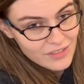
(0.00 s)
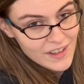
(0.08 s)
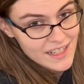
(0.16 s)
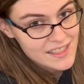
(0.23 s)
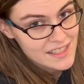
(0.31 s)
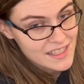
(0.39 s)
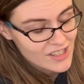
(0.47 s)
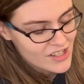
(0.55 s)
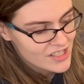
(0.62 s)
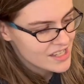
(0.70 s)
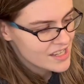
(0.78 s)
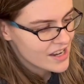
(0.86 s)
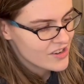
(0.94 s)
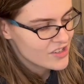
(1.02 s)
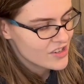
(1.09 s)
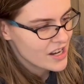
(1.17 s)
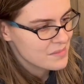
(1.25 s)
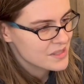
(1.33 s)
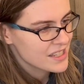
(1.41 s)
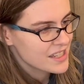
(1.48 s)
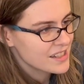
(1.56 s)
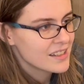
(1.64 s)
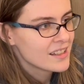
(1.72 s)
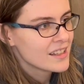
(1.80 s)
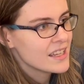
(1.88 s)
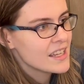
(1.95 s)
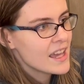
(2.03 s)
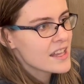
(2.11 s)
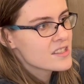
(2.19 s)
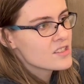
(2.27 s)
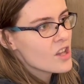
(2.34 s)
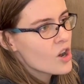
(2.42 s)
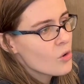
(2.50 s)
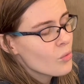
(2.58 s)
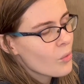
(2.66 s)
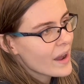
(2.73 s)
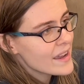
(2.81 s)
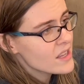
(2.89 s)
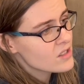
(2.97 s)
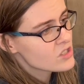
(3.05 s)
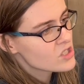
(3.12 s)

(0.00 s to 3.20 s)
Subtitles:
Fantasy 13 character names again. He has no white,